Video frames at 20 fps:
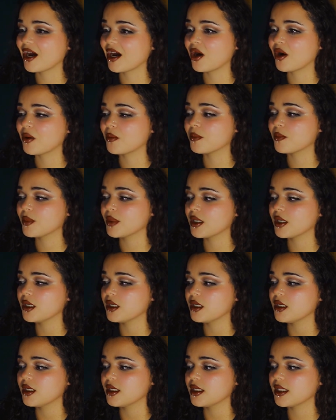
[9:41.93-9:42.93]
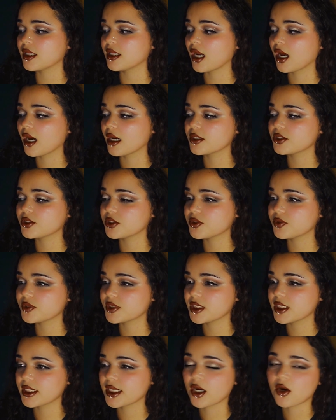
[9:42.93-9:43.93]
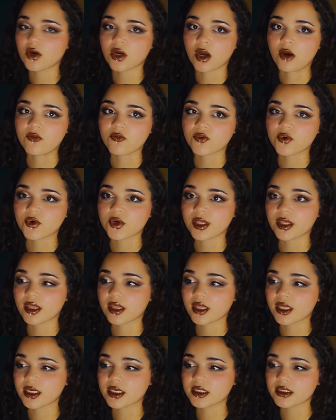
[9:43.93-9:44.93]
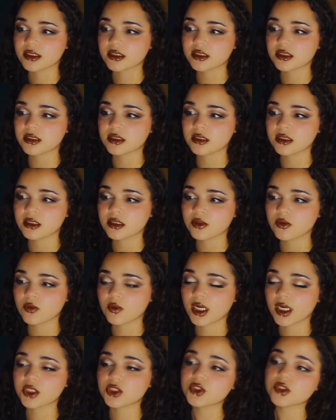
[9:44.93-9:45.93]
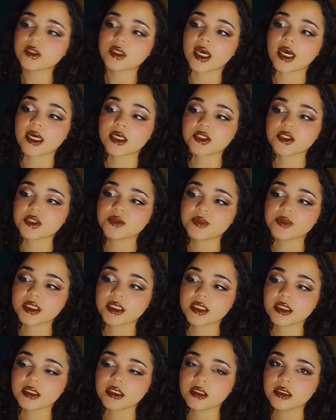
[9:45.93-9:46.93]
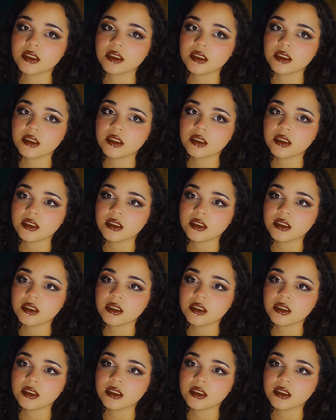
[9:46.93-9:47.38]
um, that I too seek out comfort in things when I should actually be